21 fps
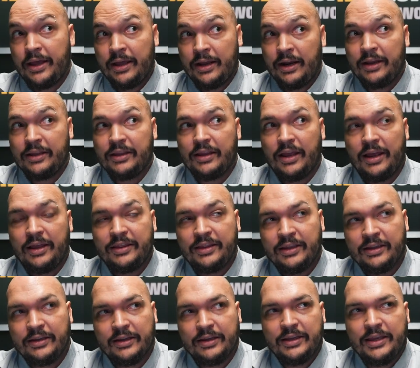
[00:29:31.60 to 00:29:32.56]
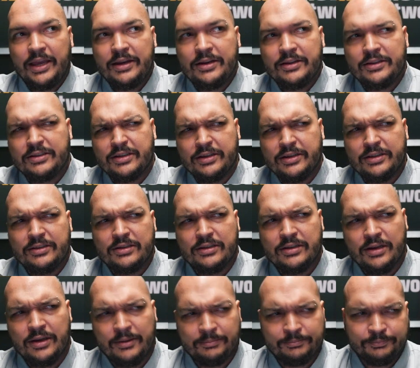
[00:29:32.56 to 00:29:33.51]
And I, I think, again, it's, it's
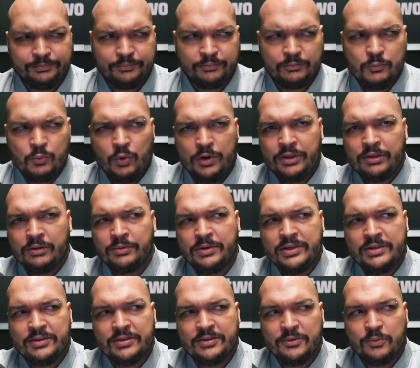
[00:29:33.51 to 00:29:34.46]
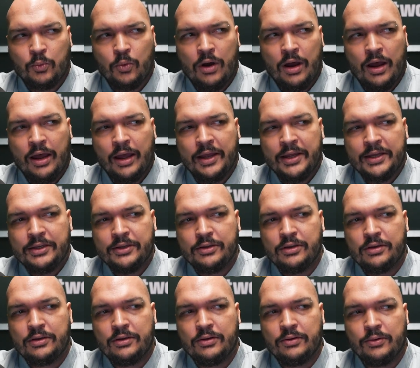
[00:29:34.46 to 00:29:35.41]
um, one of the reasons why
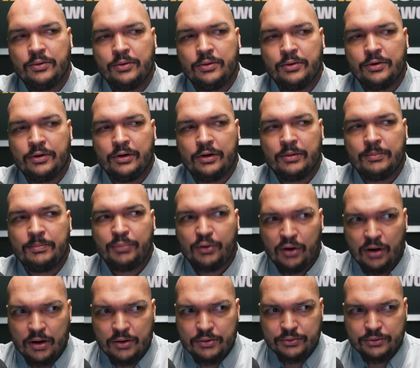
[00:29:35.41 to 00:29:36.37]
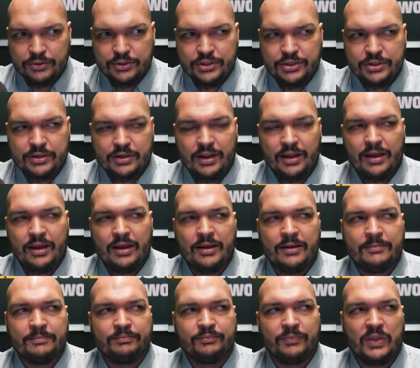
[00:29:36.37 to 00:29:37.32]
your approach,
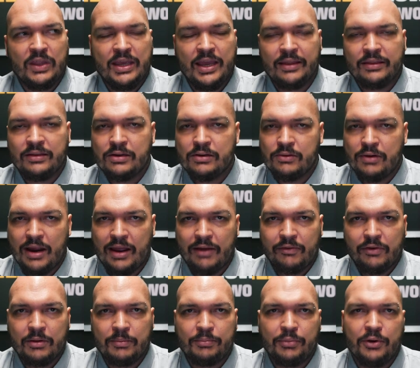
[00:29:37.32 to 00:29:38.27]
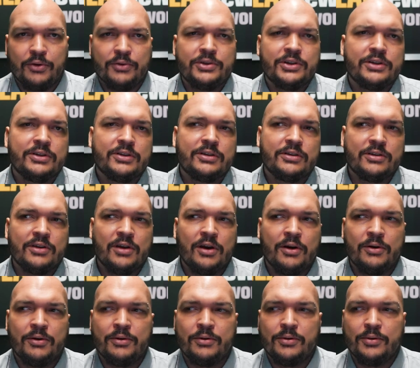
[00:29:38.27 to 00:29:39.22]
um, the ethnographic approach, is
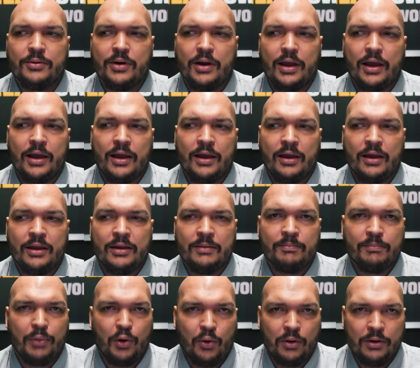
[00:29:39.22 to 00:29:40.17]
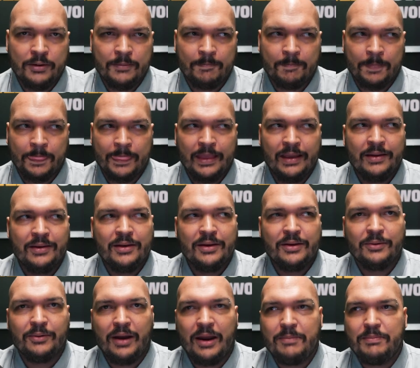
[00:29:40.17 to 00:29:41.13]
so uh, important,
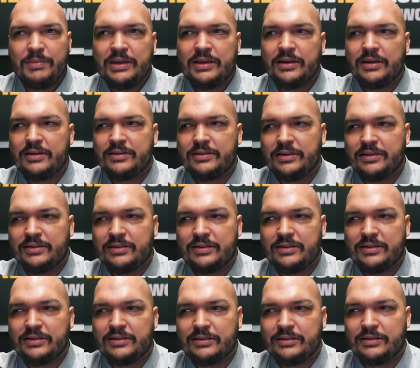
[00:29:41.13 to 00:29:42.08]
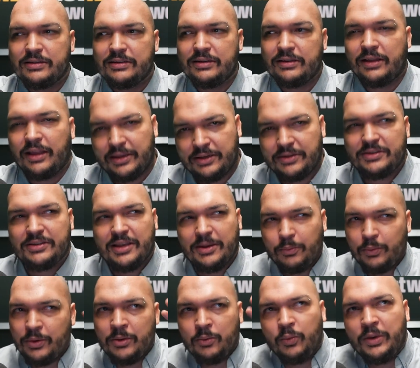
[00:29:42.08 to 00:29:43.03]
right? Because it's, like you said,
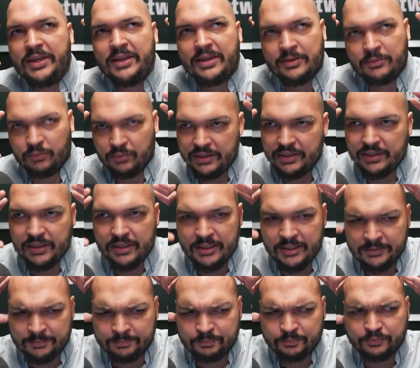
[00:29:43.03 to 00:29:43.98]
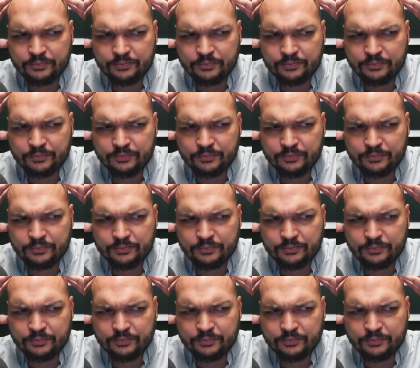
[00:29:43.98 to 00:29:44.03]
we, we can really